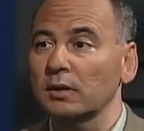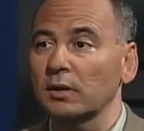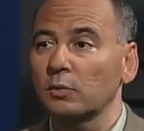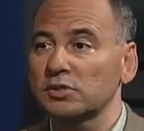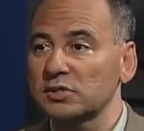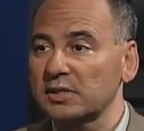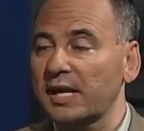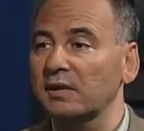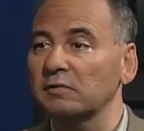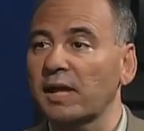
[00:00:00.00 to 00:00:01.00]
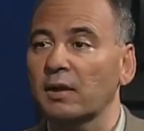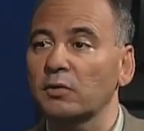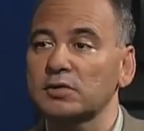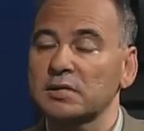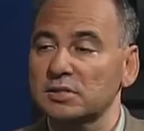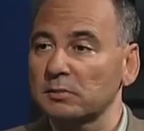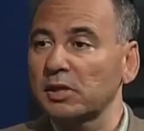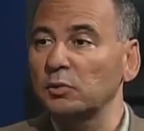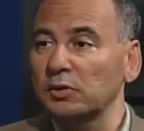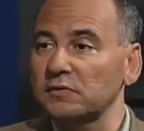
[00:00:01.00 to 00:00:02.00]
which is a native language, than somebody
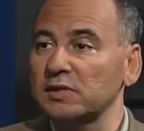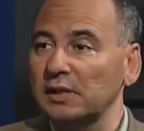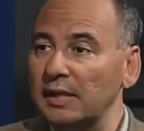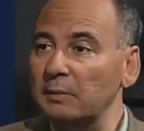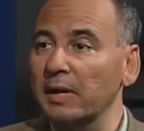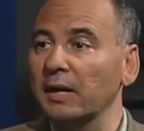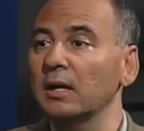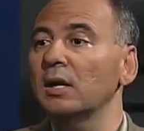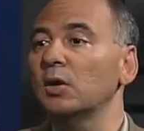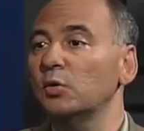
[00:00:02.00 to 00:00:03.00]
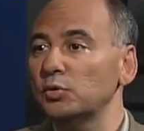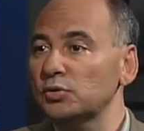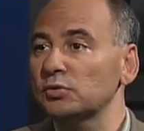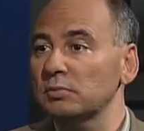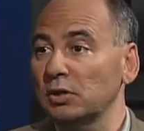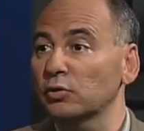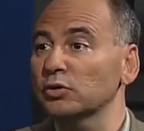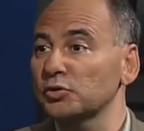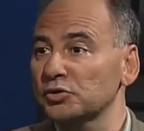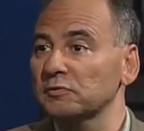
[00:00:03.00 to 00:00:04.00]
who lives in Lima, who's, in order
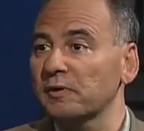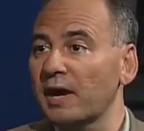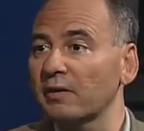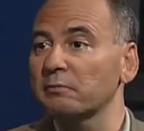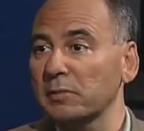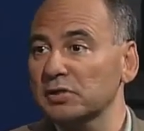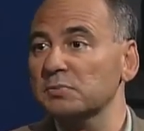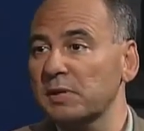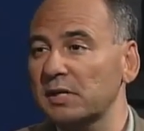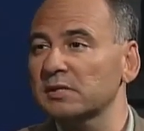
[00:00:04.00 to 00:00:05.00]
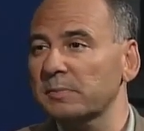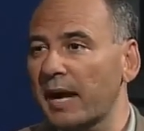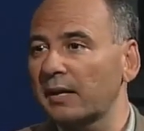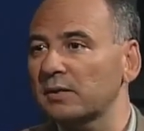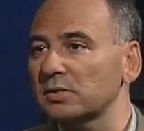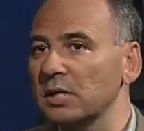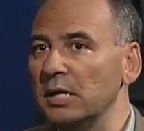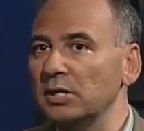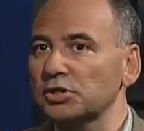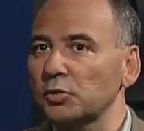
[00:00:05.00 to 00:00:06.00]
to survive, must speak Spanish.
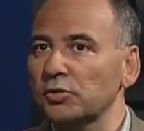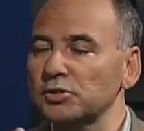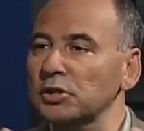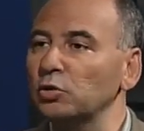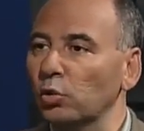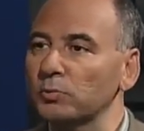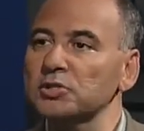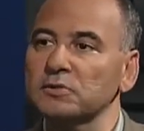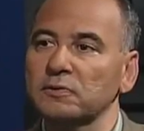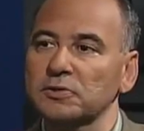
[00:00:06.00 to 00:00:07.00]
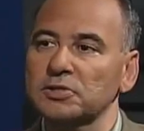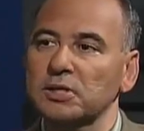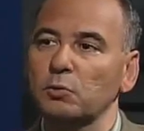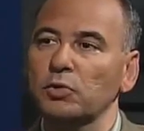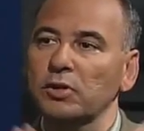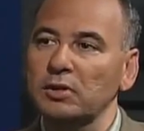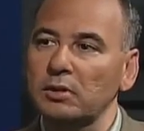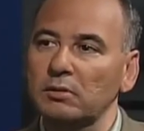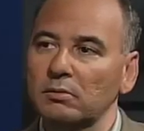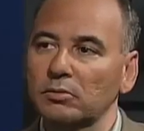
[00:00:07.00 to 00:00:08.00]
So there's an enormous diversity
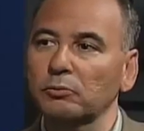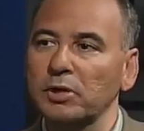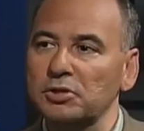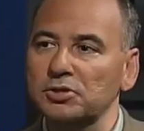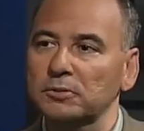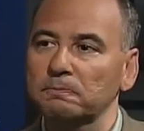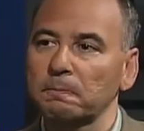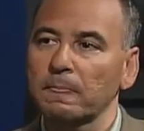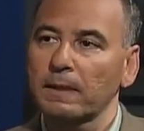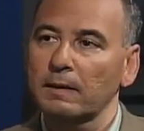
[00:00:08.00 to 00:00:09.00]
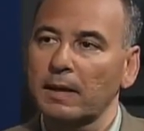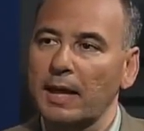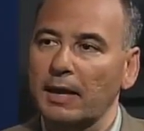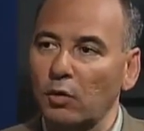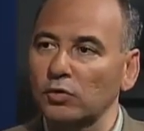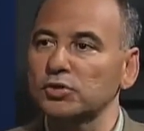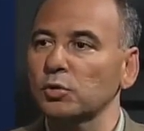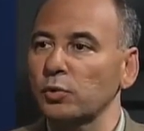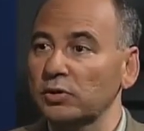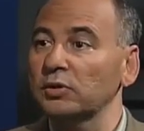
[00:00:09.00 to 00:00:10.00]
within the region and also
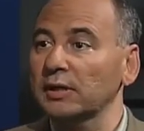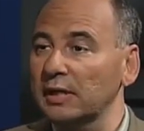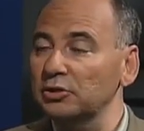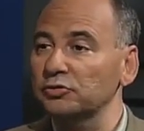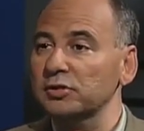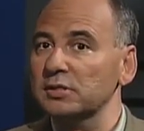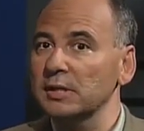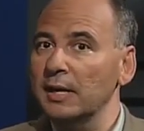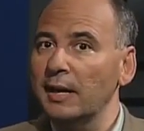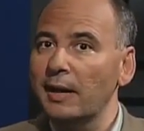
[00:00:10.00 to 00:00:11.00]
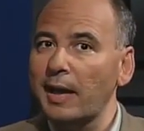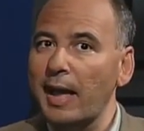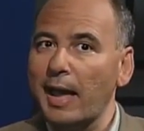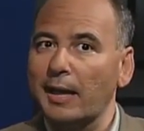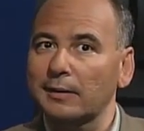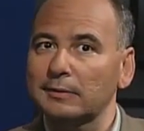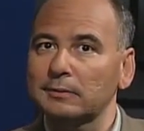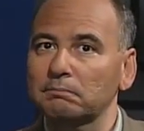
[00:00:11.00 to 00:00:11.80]
within the countries. And